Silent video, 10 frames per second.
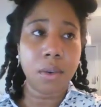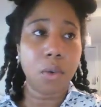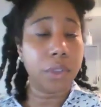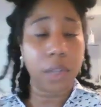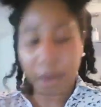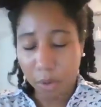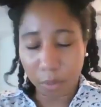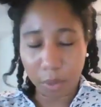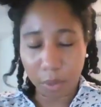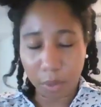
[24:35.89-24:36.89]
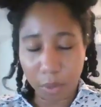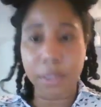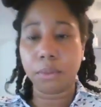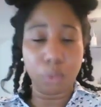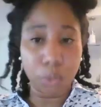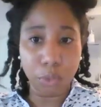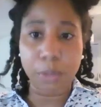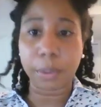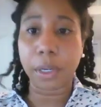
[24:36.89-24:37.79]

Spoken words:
or what was ruled,